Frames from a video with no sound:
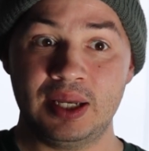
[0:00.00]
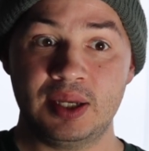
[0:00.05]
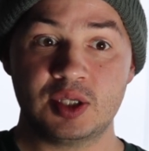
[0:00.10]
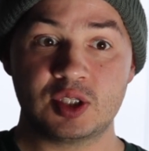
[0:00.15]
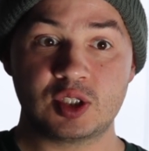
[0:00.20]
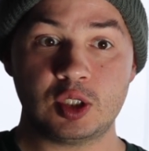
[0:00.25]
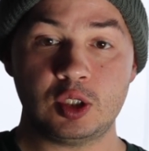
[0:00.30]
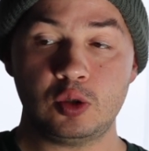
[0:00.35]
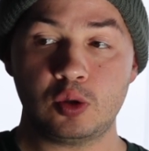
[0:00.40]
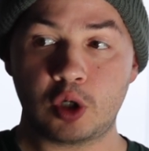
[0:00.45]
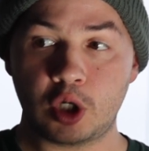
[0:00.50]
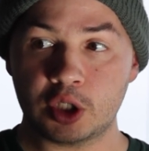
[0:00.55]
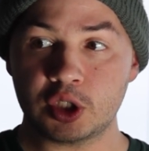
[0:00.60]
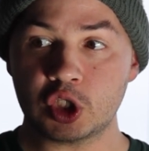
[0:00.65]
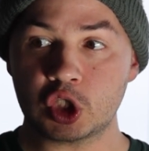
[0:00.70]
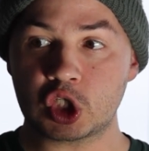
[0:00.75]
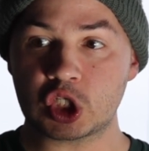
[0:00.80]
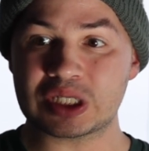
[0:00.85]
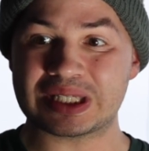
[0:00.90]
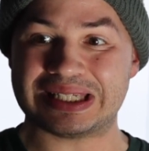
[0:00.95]
so you couldn't
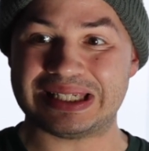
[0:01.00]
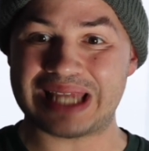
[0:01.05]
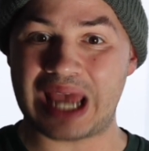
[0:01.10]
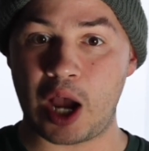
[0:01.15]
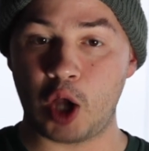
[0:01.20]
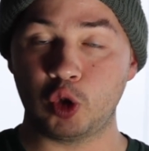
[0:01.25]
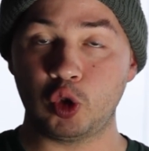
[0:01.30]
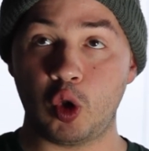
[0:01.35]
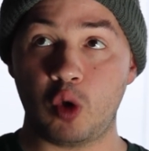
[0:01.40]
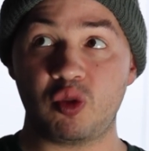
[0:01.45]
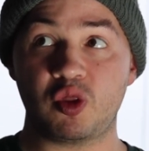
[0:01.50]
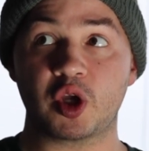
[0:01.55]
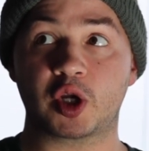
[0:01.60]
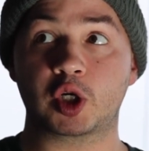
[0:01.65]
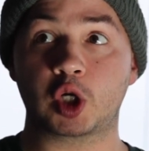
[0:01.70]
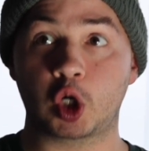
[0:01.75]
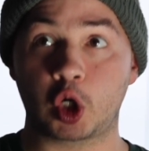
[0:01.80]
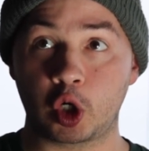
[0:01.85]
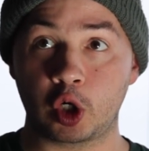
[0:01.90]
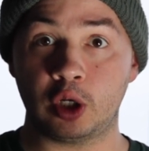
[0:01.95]
just download the
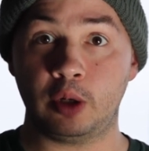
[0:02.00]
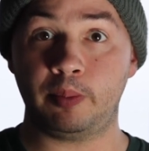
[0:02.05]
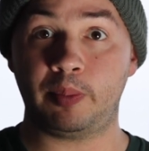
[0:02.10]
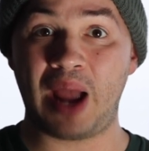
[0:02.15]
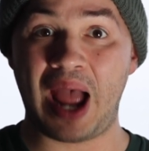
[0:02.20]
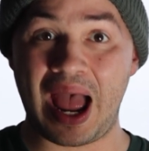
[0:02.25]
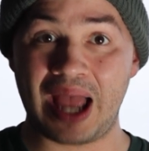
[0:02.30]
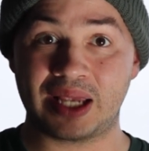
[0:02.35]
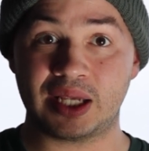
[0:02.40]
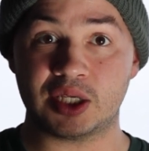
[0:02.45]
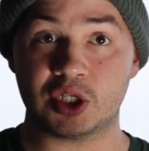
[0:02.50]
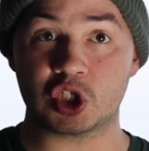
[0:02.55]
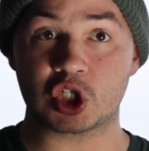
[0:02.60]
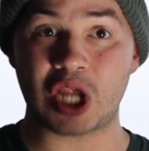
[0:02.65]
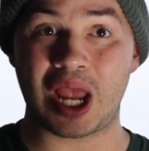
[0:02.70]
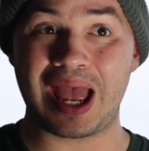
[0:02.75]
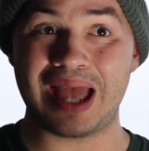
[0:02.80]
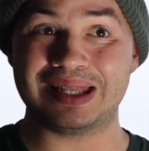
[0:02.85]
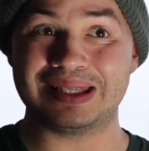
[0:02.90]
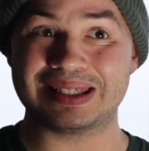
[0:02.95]
current package
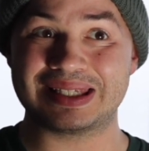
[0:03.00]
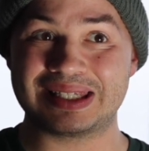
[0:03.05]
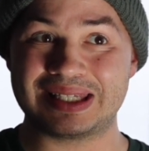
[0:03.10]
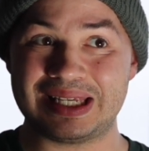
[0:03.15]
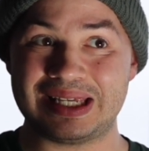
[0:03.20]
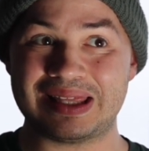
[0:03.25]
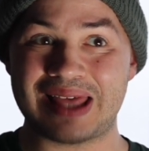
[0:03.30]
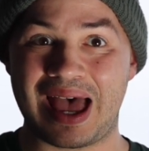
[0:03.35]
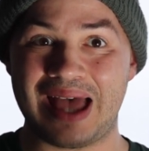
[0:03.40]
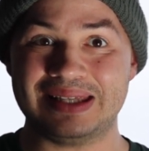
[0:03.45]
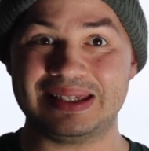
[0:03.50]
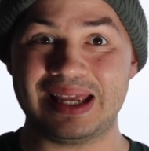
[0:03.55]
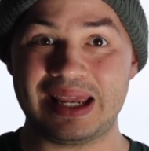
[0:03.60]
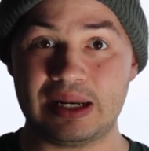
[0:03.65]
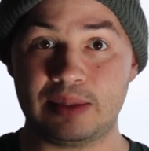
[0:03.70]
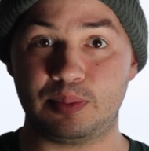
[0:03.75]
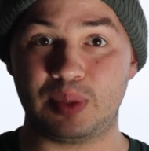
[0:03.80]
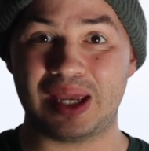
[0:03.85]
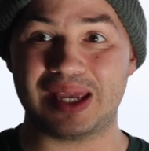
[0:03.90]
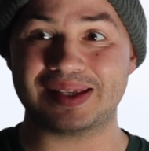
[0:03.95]
and see that
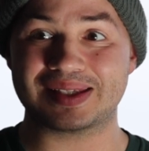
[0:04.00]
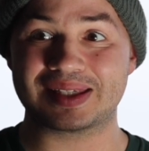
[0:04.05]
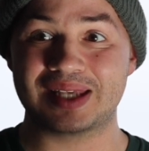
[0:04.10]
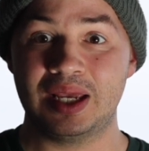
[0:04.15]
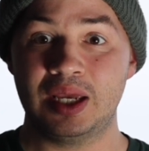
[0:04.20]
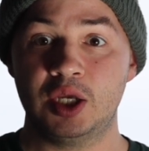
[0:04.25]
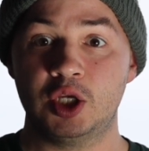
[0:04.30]
database.